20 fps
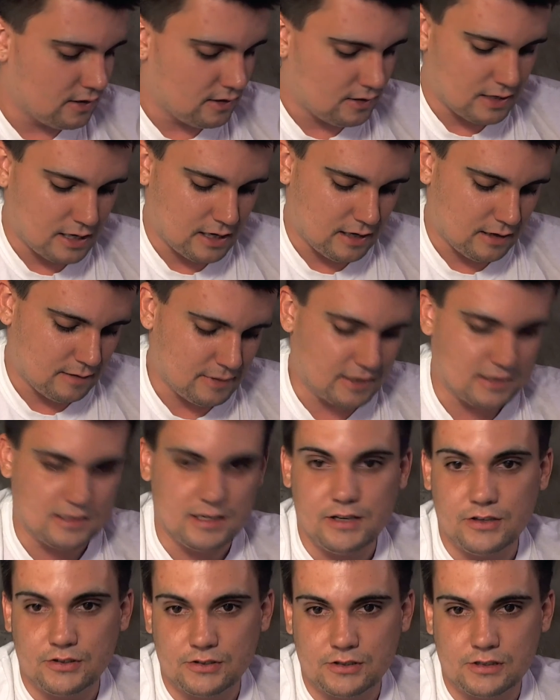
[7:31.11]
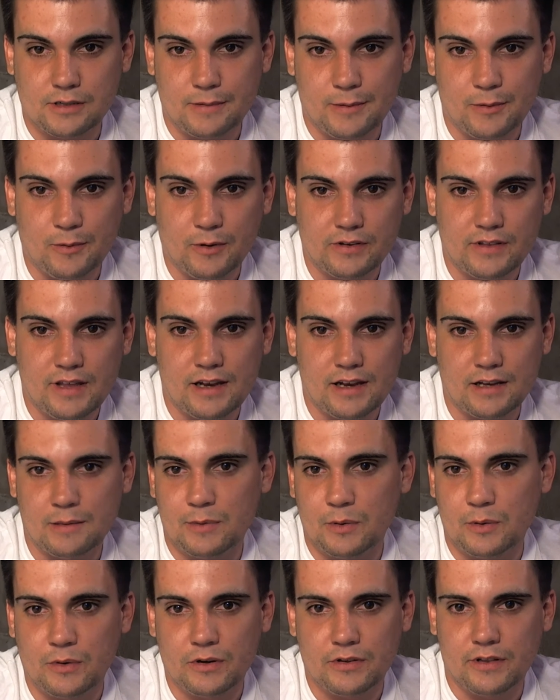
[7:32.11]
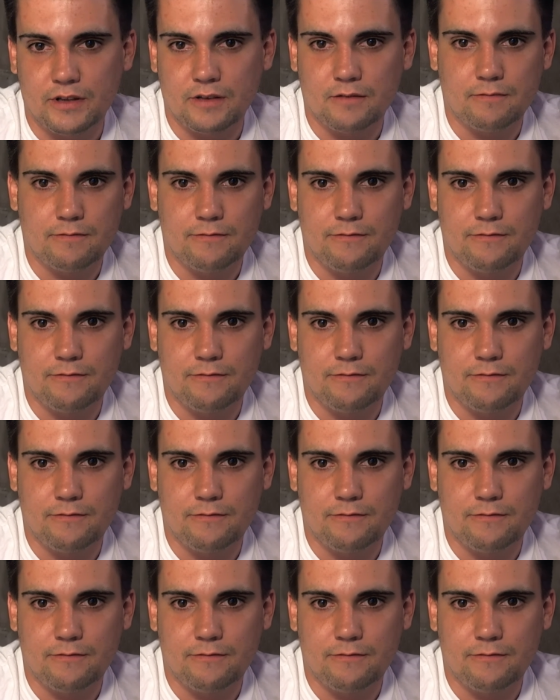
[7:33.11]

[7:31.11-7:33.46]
I'm not saying yours is going to be worth that. It could be worth like